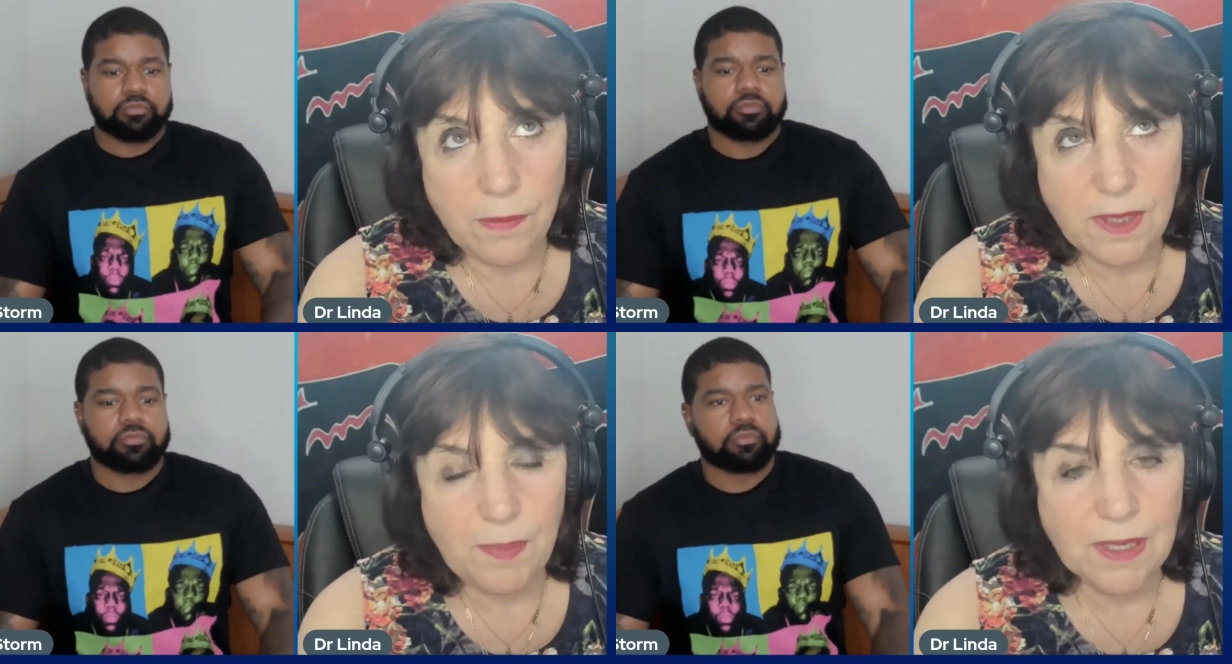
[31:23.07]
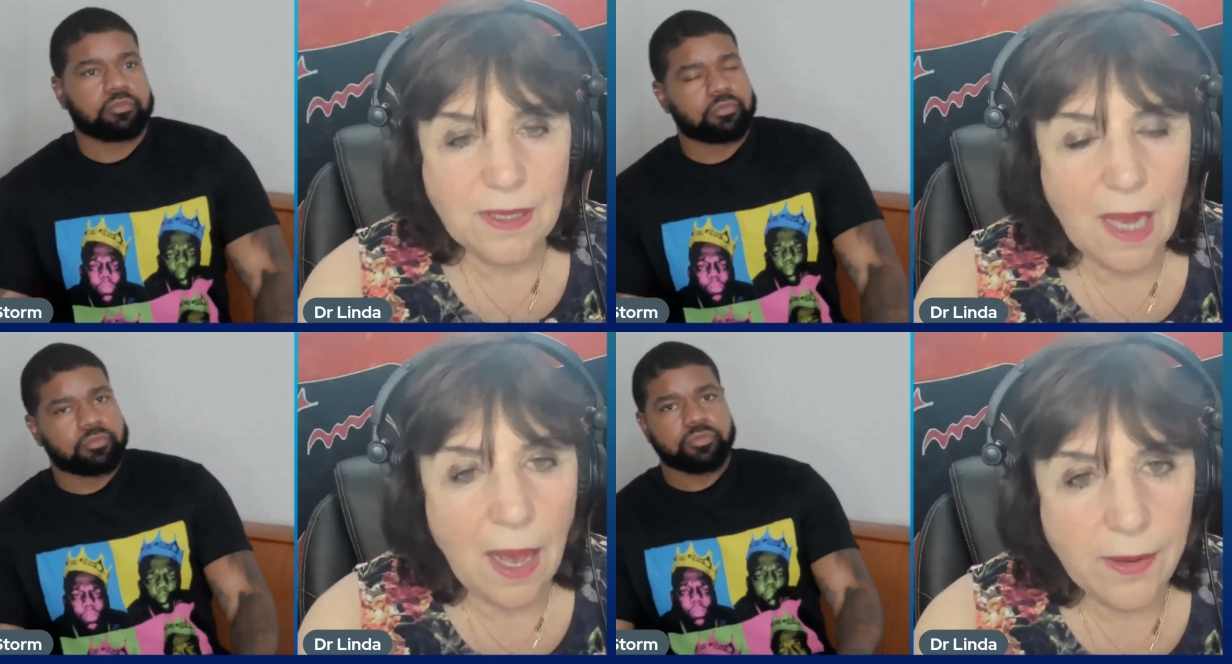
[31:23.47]

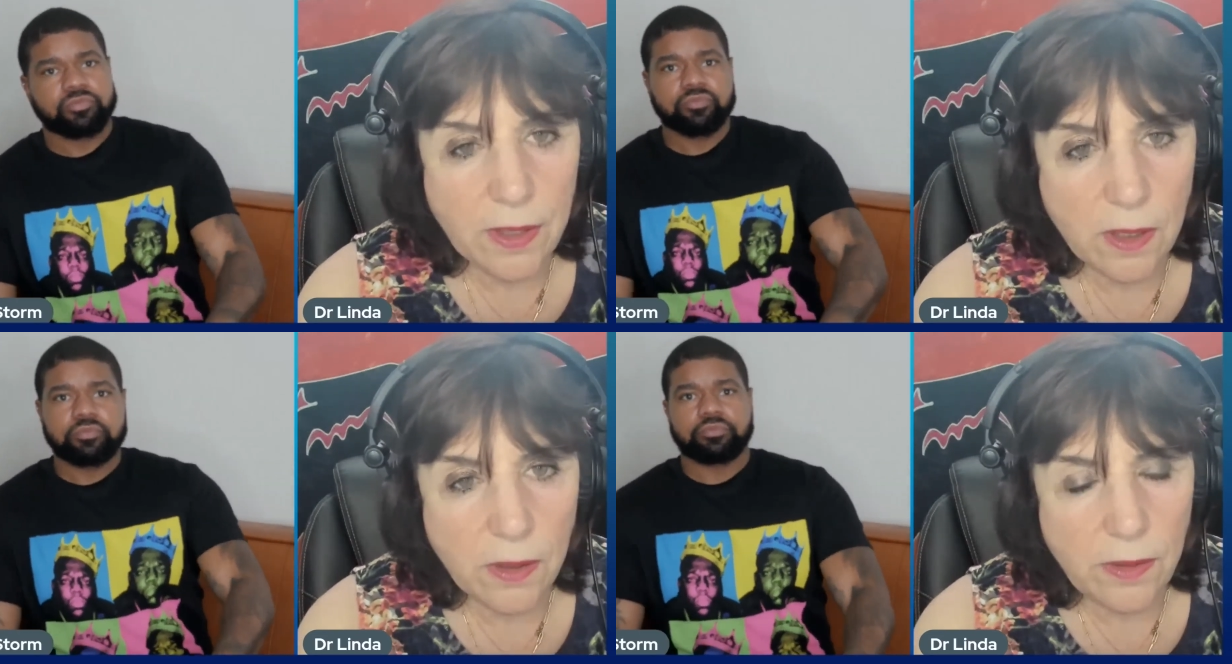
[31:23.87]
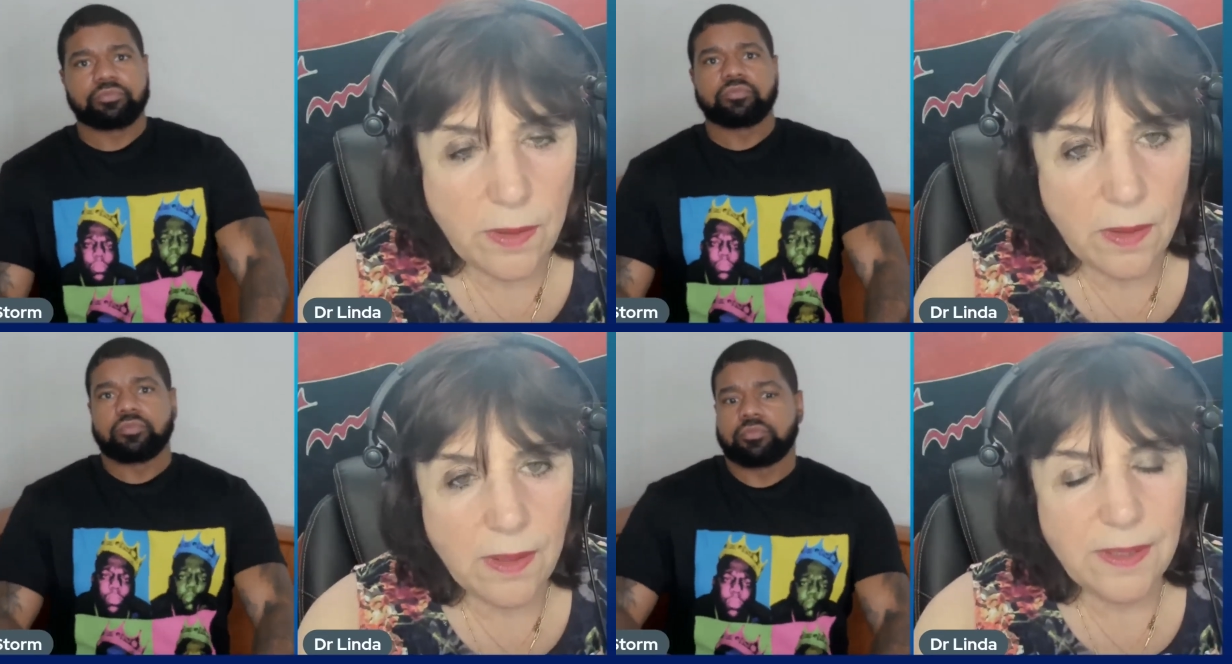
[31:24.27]
Speaker 1: spectacular.
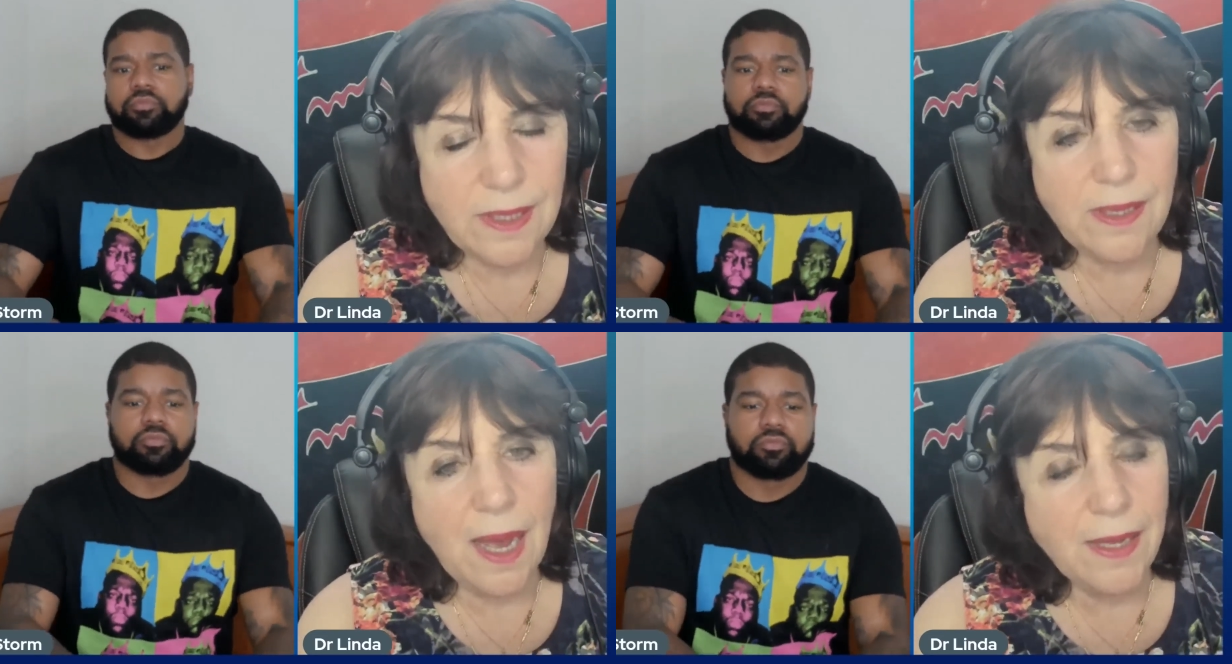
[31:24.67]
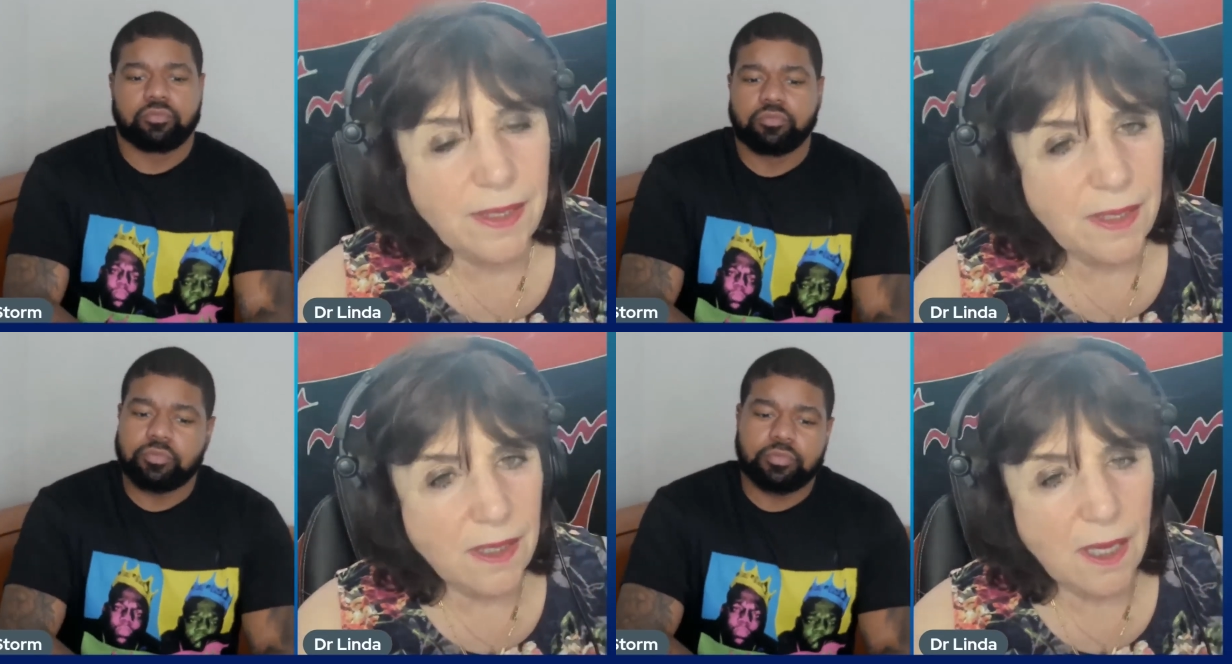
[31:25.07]
See,
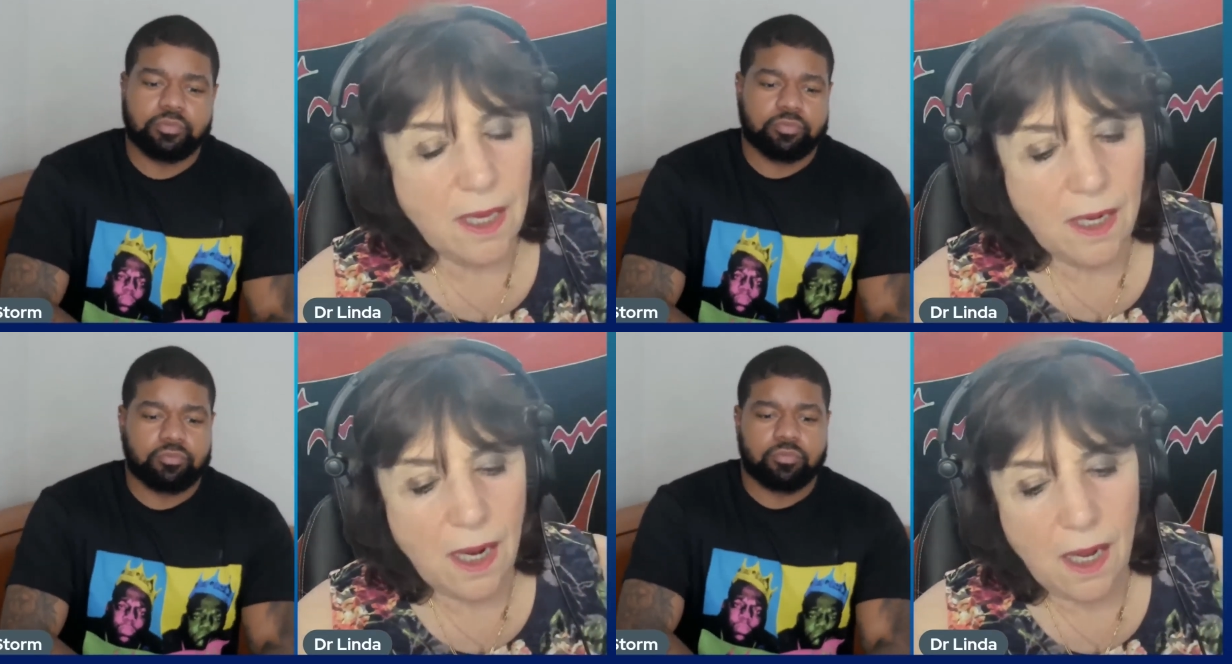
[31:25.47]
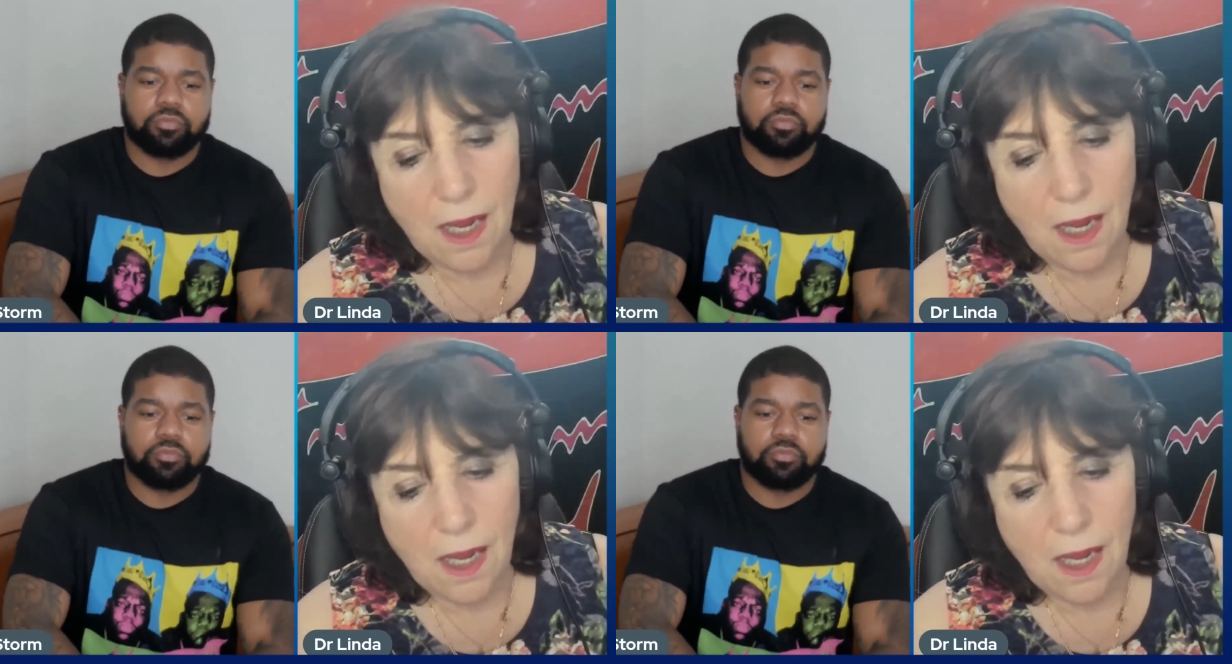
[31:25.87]
that's again